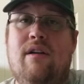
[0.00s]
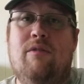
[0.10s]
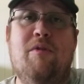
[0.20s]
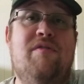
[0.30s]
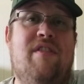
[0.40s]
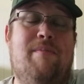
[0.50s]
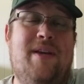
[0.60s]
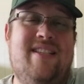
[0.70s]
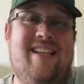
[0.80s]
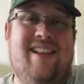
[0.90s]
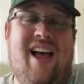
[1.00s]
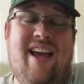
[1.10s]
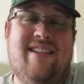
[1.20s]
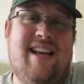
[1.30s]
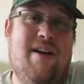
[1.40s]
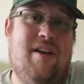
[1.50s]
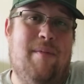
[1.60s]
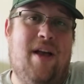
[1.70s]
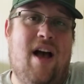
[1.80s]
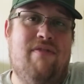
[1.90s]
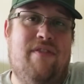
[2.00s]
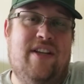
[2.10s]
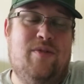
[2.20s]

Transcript: We'll move to the BC Lions now, coming off of a